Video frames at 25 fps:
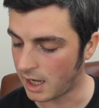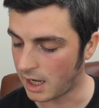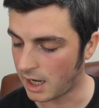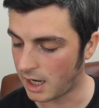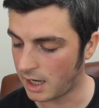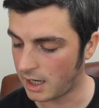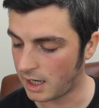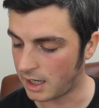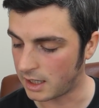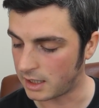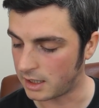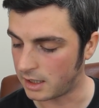
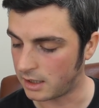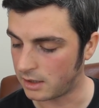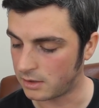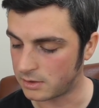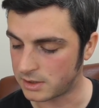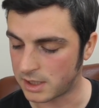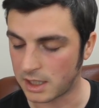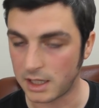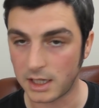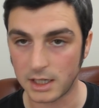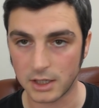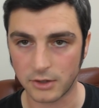I like
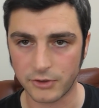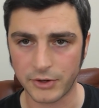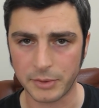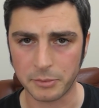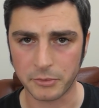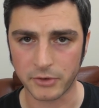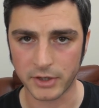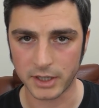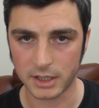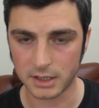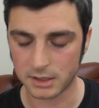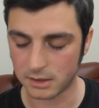loads. I like
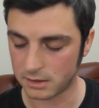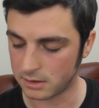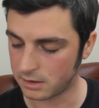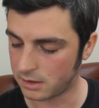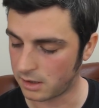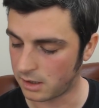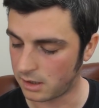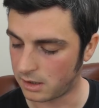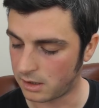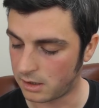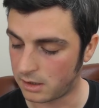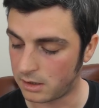
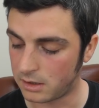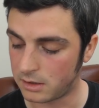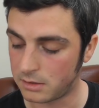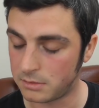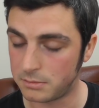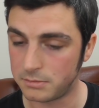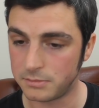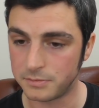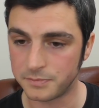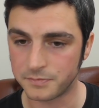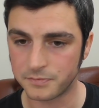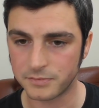
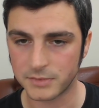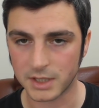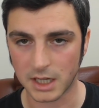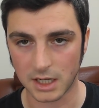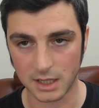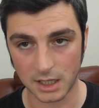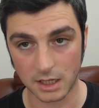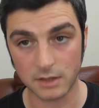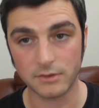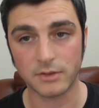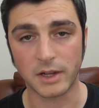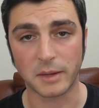grimgreen.com. I
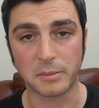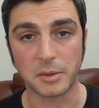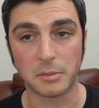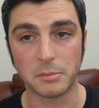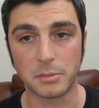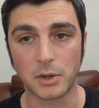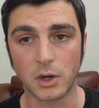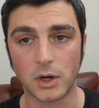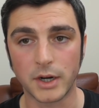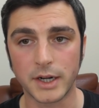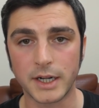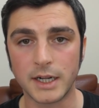like
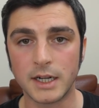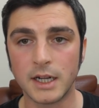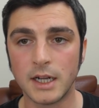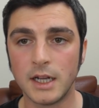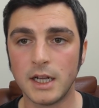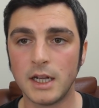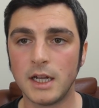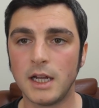Vaping Point.